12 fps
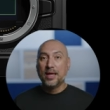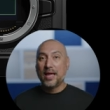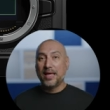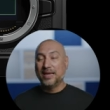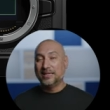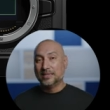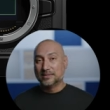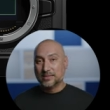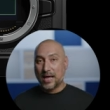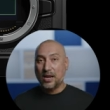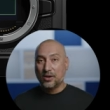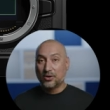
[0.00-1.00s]
and it does
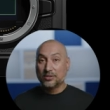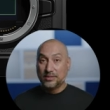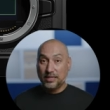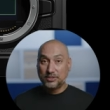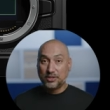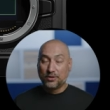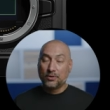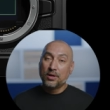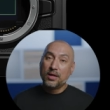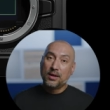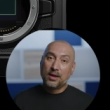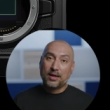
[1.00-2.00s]
not look digital
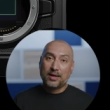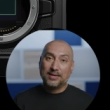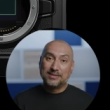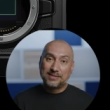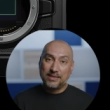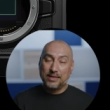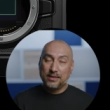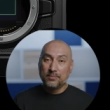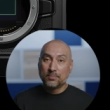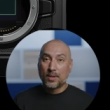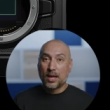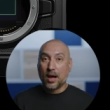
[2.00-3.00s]
like I see
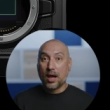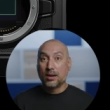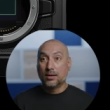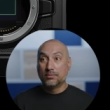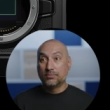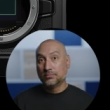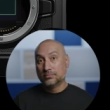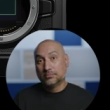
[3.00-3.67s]
out of